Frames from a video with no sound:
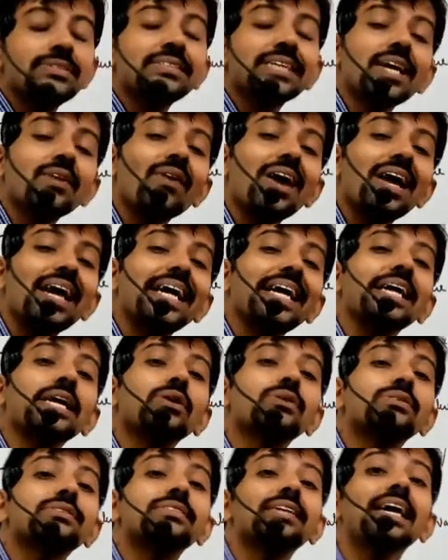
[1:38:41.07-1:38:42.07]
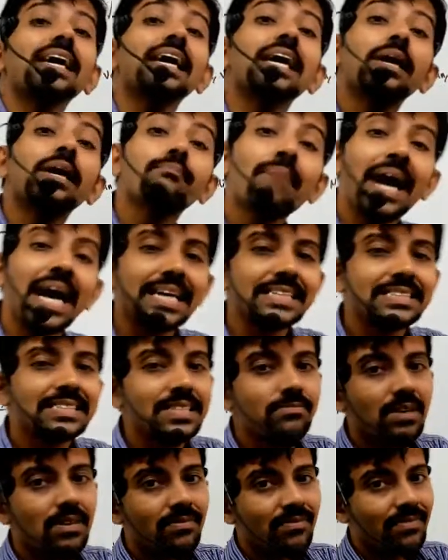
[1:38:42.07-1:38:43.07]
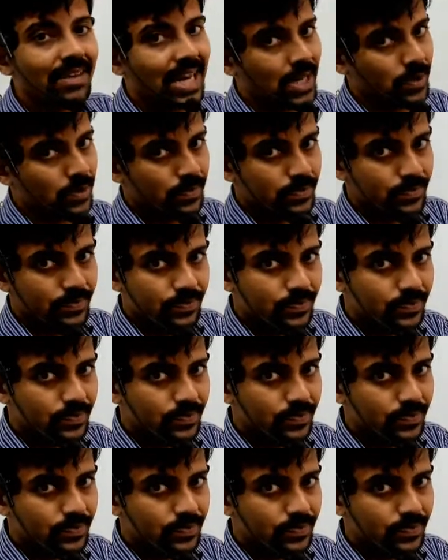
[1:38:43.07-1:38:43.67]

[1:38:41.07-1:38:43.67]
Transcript: equality gives the maximum value.